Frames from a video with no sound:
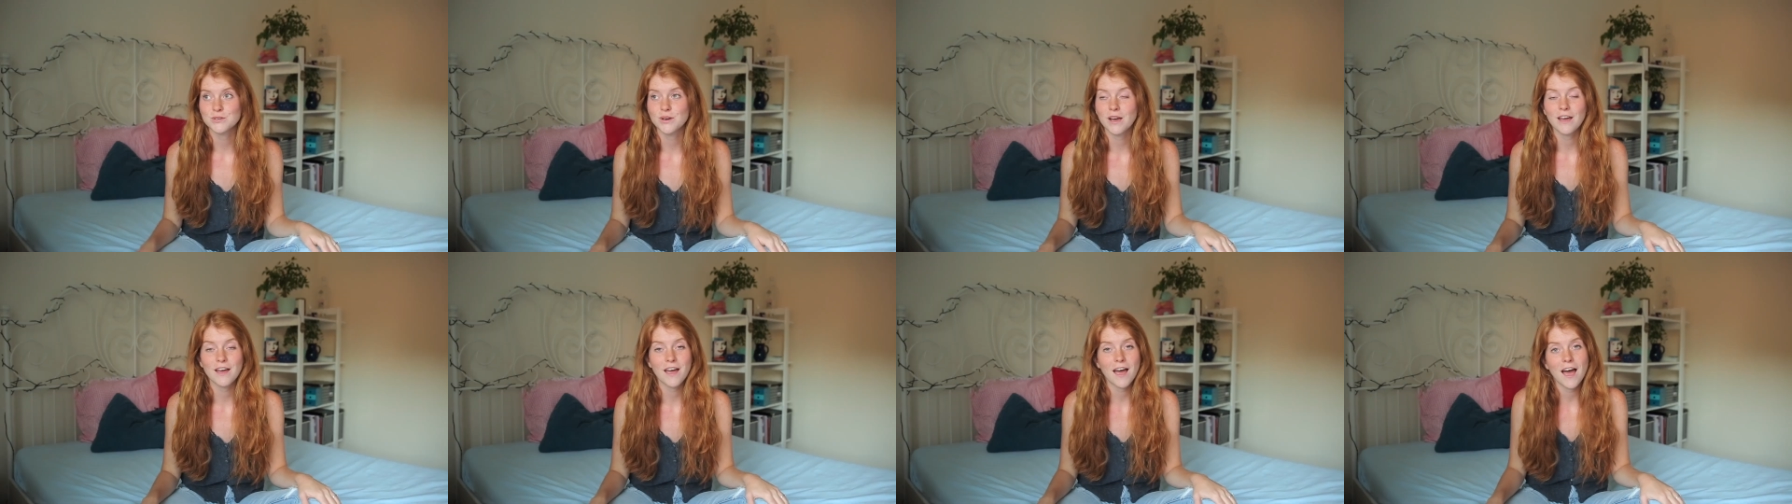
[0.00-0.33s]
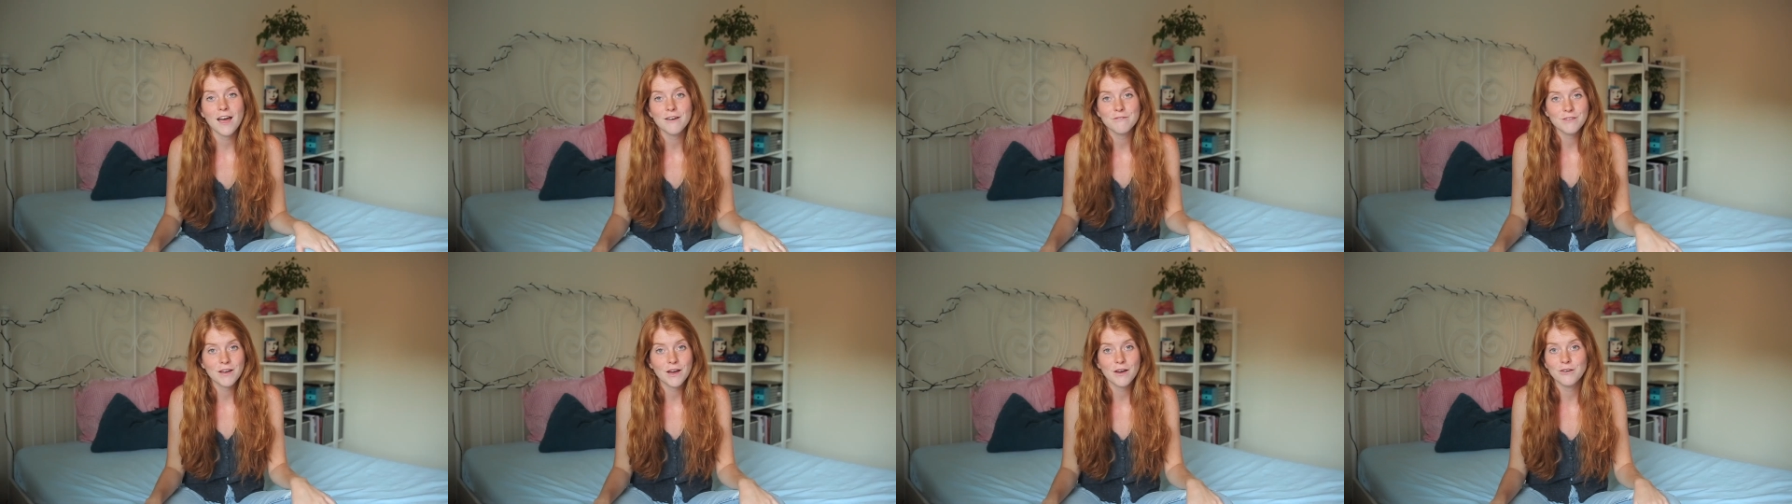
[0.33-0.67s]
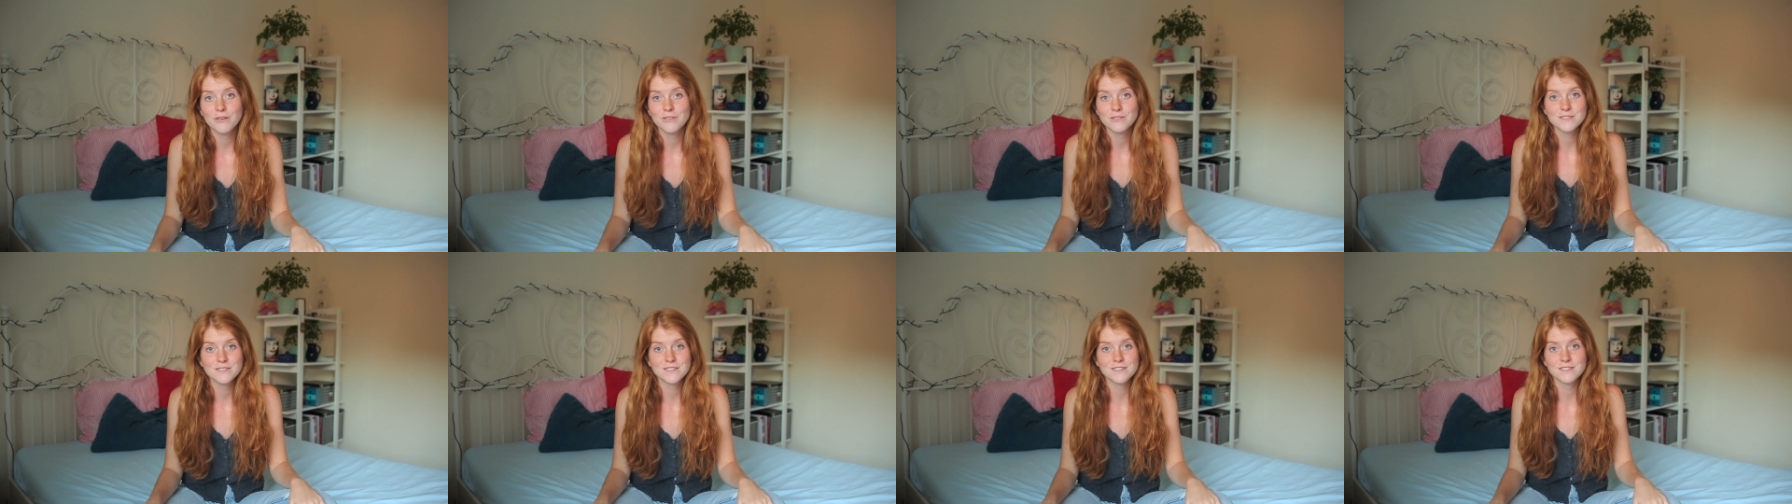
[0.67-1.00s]
Dude, I
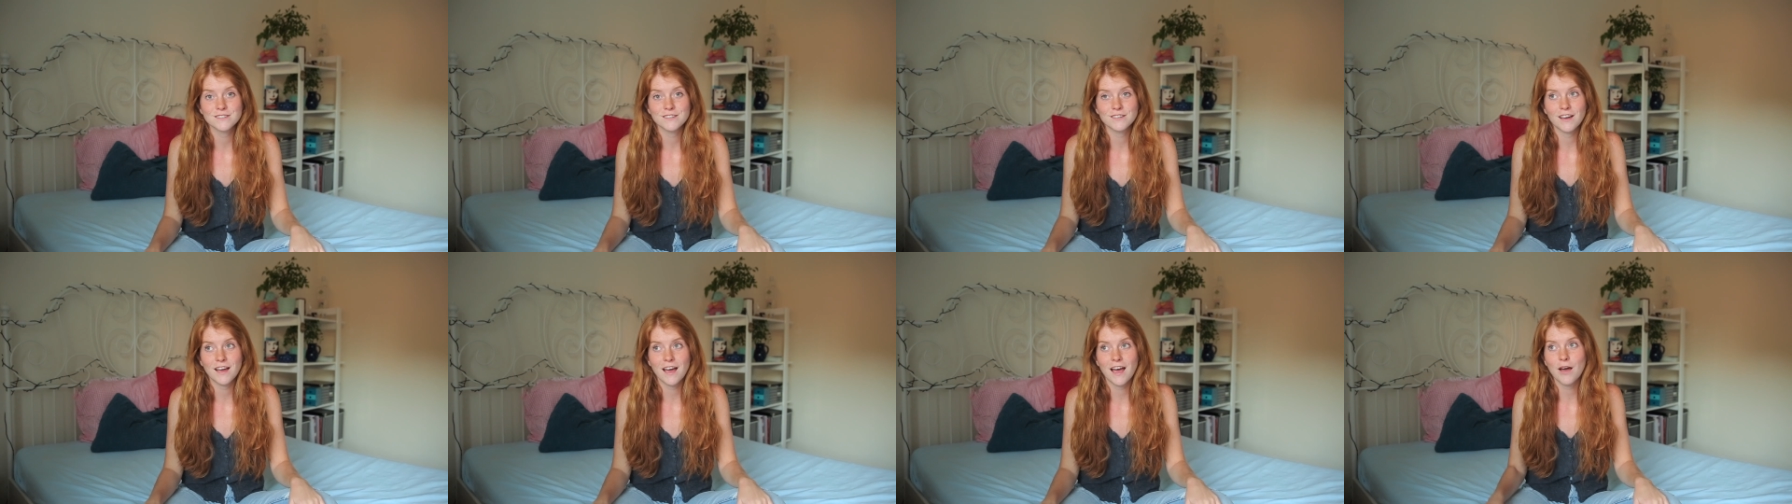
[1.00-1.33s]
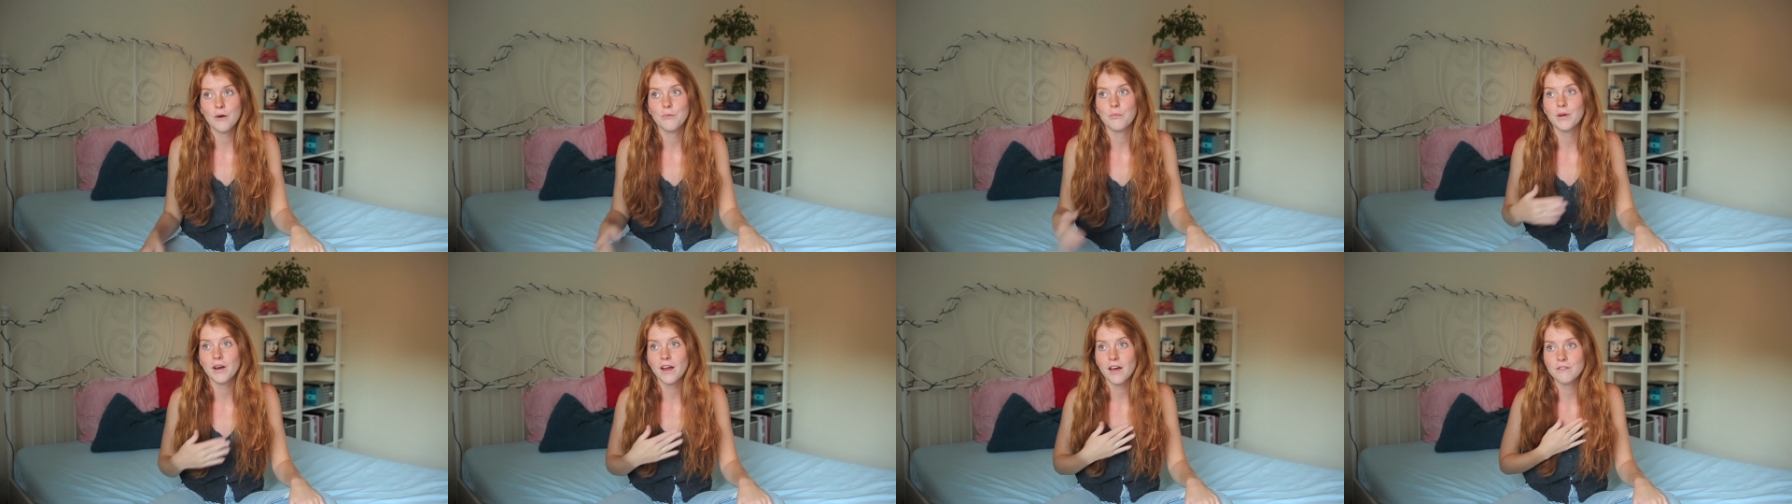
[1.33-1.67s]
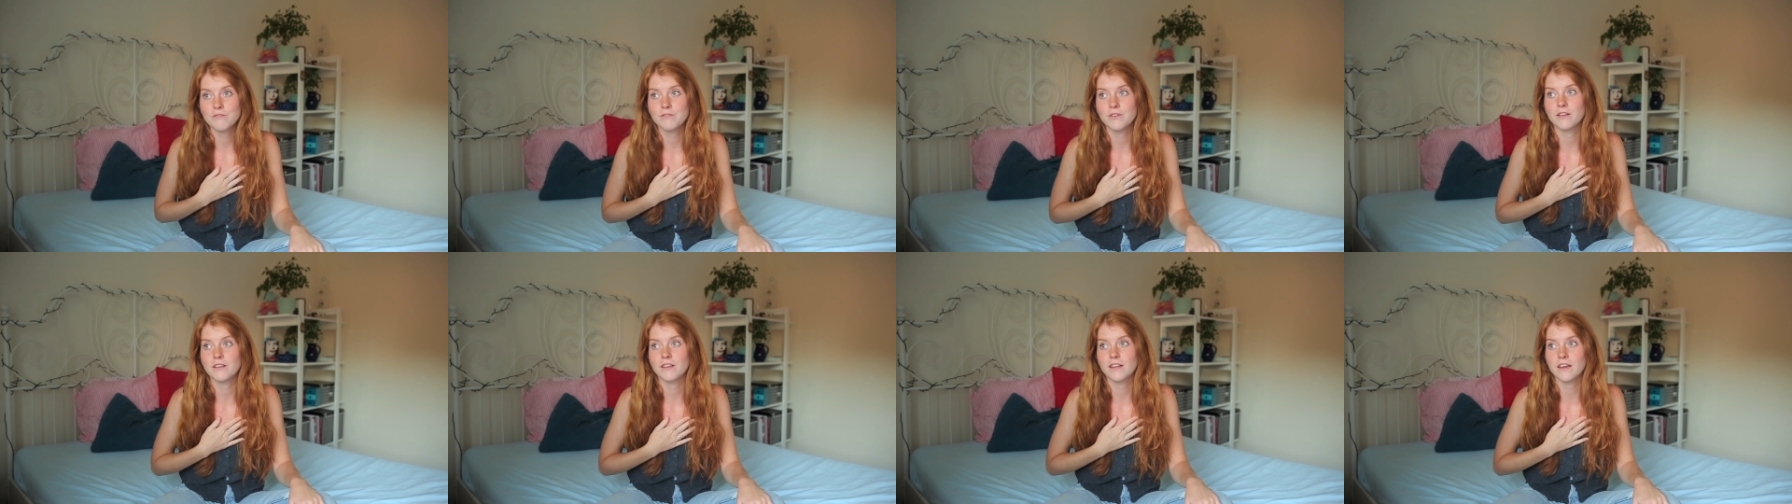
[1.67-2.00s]
found what
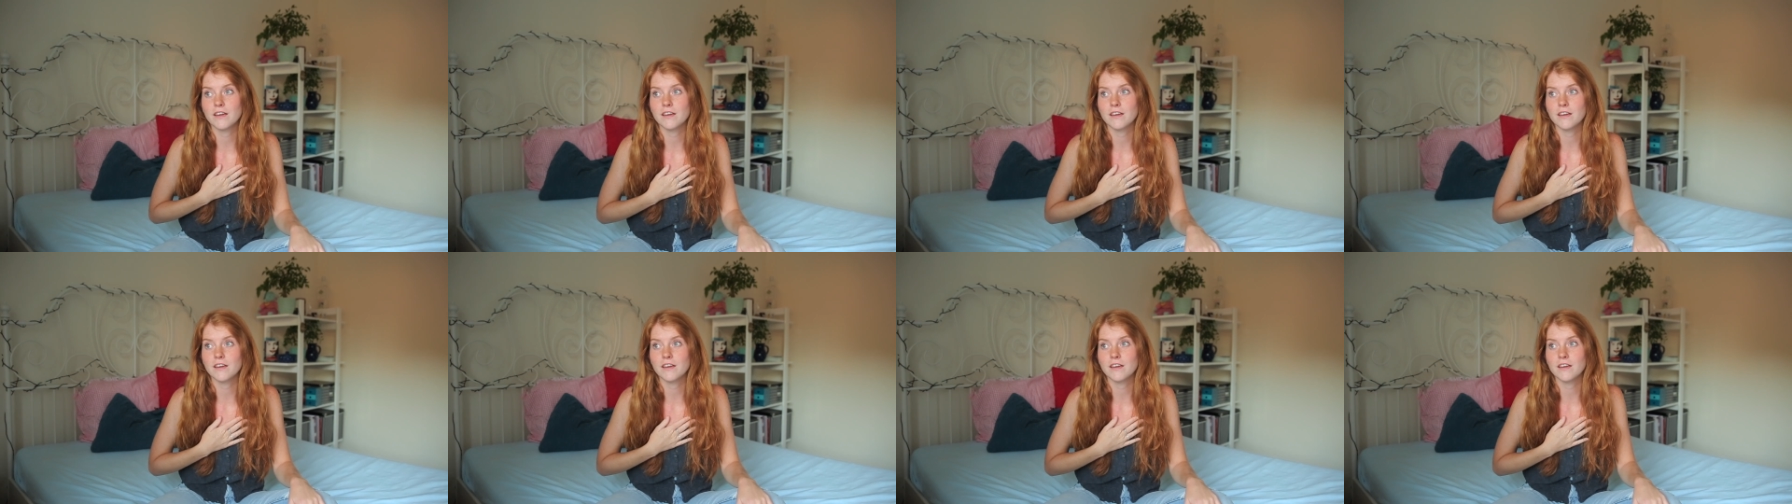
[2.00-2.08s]
I felt